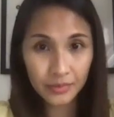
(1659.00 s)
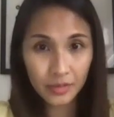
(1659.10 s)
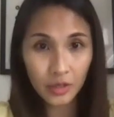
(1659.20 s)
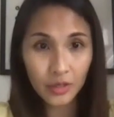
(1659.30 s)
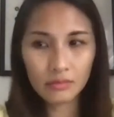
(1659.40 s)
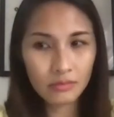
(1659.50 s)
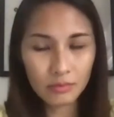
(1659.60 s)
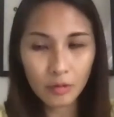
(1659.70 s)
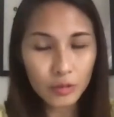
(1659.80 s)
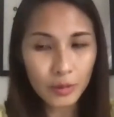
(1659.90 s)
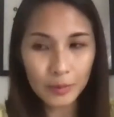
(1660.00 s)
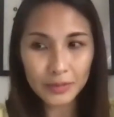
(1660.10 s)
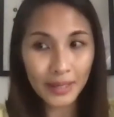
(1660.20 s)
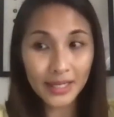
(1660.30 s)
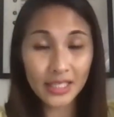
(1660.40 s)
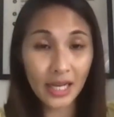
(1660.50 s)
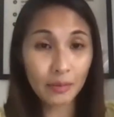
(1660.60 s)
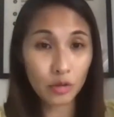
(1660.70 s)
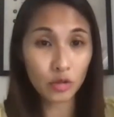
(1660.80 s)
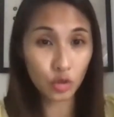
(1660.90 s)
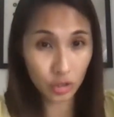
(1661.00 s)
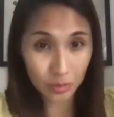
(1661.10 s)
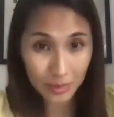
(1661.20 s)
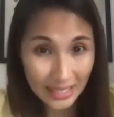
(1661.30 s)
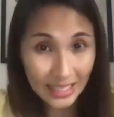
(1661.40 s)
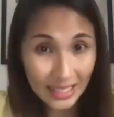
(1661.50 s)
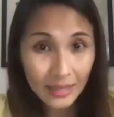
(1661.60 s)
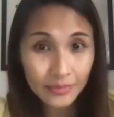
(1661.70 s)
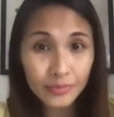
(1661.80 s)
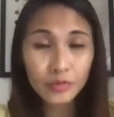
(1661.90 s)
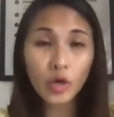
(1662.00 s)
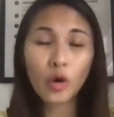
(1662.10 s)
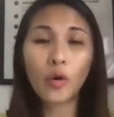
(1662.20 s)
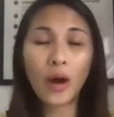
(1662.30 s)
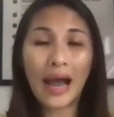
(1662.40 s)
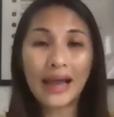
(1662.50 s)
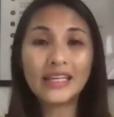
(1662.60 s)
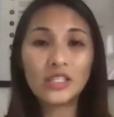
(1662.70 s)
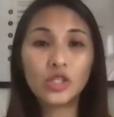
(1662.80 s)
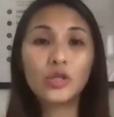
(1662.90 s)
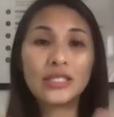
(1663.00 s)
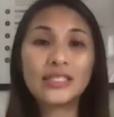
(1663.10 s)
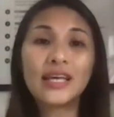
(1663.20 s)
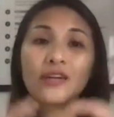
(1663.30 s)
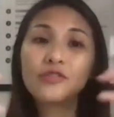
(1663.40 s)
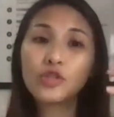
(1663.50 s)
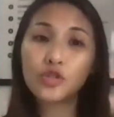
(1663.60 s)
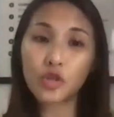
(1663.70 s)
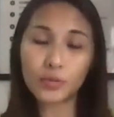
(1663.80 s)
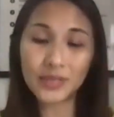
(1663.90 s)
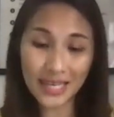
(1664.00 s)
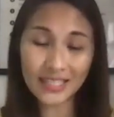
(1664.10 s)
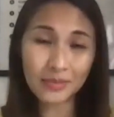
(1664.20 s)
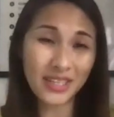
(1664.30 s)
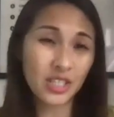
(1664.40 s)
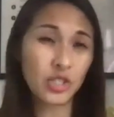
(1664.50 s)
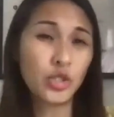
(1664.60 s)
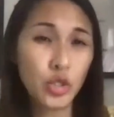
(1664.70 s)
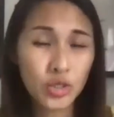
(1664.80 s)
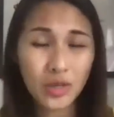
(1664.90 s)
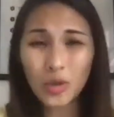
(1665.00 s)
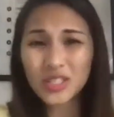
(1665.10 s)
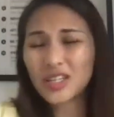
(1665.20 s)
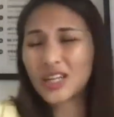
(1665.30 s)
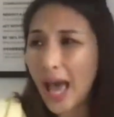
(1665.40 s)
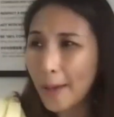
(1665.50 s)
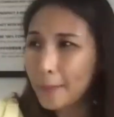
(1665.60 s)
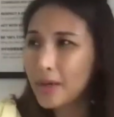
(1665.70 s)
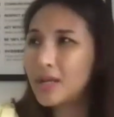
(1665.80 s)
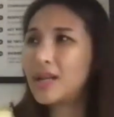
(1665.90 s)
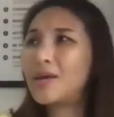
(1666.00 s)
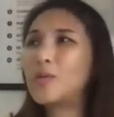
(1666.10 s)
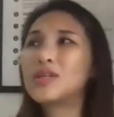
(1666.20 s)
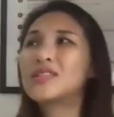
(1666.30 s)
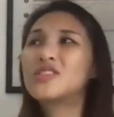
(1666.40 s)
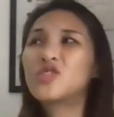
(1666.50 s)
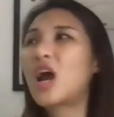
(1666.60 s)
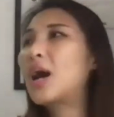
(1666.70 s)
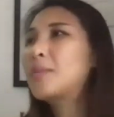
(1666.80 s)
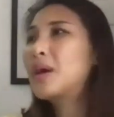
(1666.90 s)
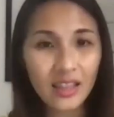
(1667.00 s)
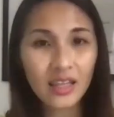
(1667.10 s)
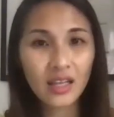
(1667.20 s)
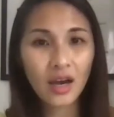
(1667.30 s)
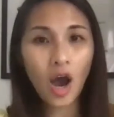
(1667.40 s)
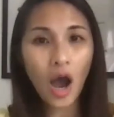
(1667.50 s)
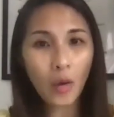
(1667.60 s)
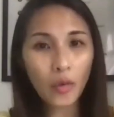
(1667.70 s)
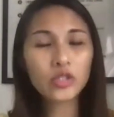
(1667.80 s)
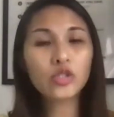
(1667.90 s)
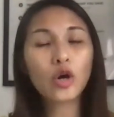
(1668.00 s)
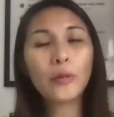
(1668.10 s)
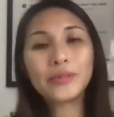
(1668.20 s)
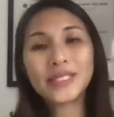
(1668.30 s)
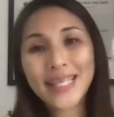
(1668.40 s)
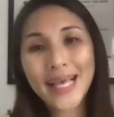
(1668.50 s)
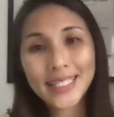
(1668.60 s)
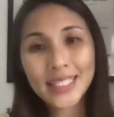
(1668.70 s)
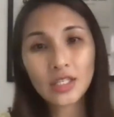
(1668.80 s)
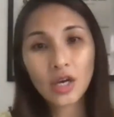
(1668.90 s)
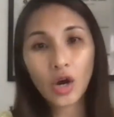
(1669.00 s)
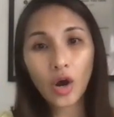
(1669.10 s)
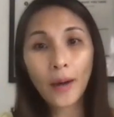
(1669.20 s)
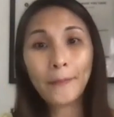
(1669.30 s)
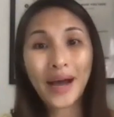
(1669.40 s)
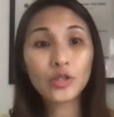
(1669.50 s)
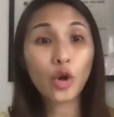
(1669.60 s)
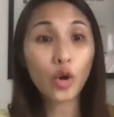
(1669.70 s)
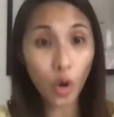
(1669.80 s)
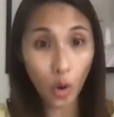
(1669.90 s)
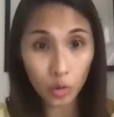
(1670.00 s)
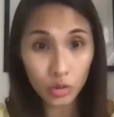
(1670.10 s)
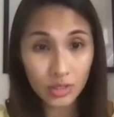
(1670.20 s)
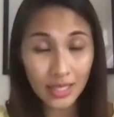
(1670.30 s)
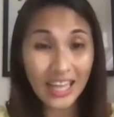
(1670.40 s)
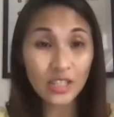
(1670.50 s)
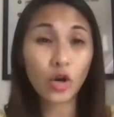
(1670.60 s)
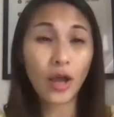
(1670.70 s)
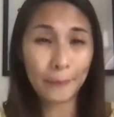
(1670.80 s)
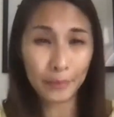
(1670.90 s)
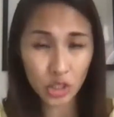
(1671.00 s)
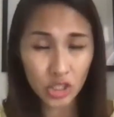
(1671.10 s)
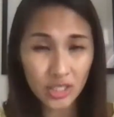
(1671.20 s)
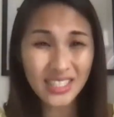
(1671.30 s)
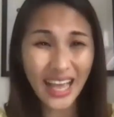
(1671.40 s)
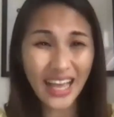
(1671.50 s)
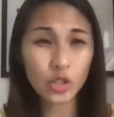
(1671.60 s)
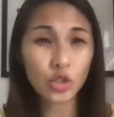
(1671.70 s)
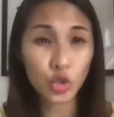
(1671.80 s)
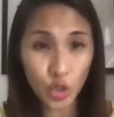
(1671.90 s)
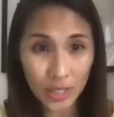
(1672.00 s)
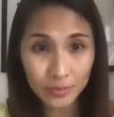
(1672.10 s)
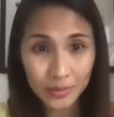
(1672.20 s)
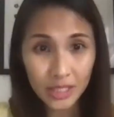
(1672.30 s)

Okay, most people spend the time on social media. So I need you, instead of you obsess about the news and what's going to happen and what's the drama, I want you to obsess about your goals and your ambitions and your dreams.